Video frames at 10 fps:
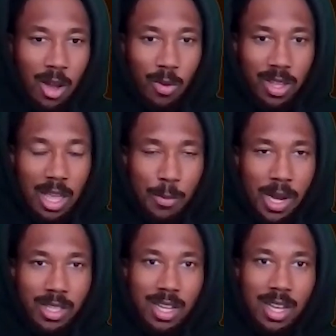game at a
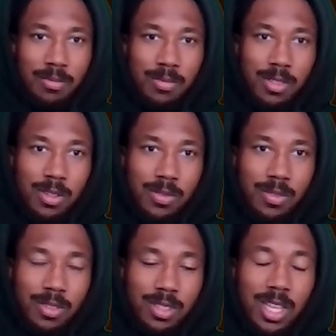time.
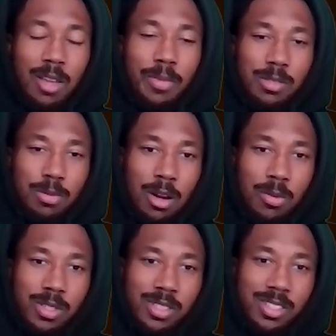Second best part
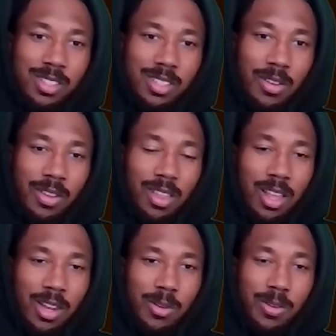was
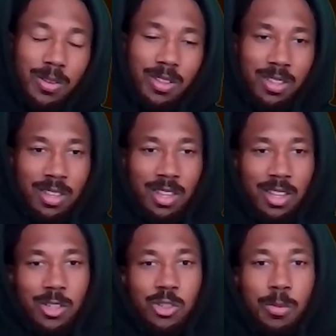a little
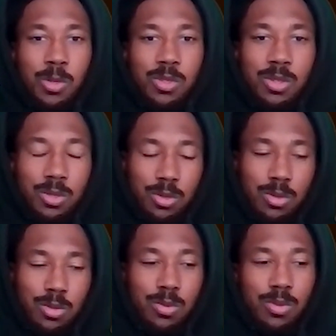tribute
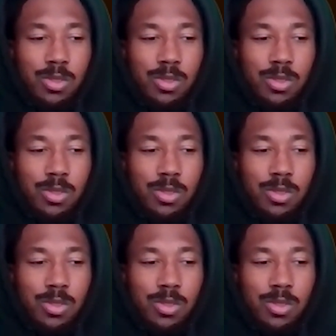to